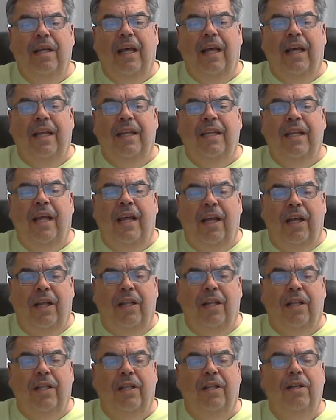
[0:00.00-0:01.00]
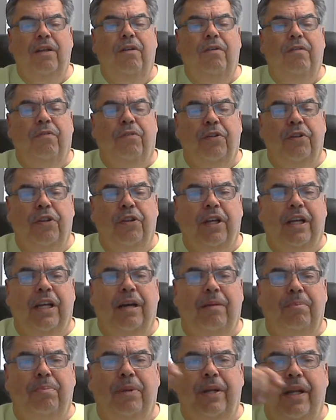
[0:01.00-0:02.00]
and hell for the
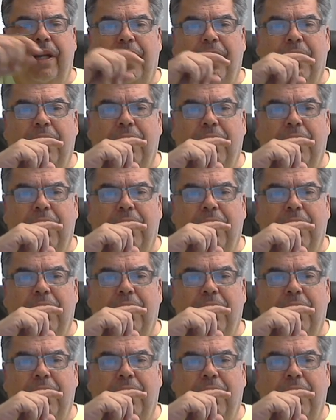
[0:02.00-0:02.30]
company.